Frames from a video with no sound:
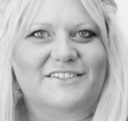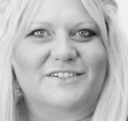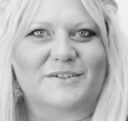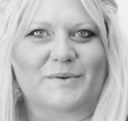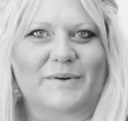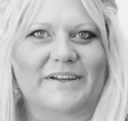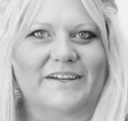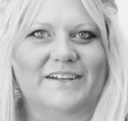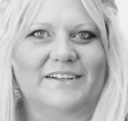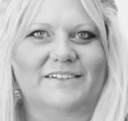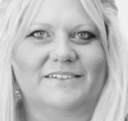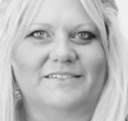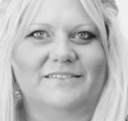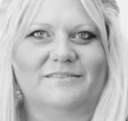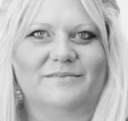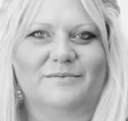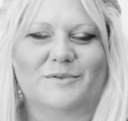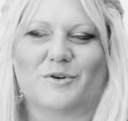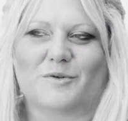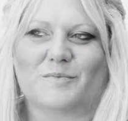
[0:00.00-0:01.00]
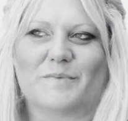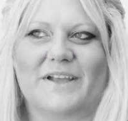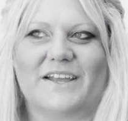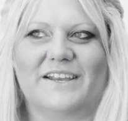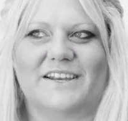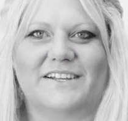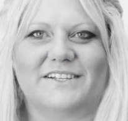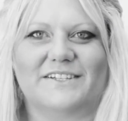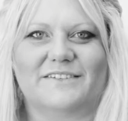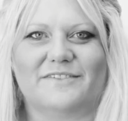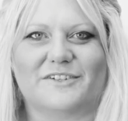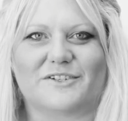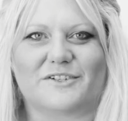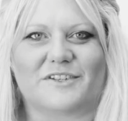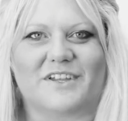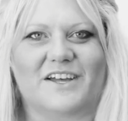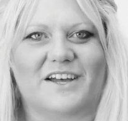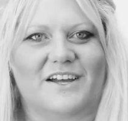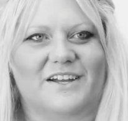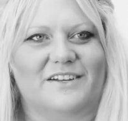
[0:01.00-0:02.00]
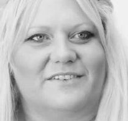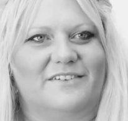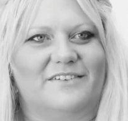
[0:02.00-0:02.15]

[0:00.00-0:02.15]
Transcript: doing, well, being into visual art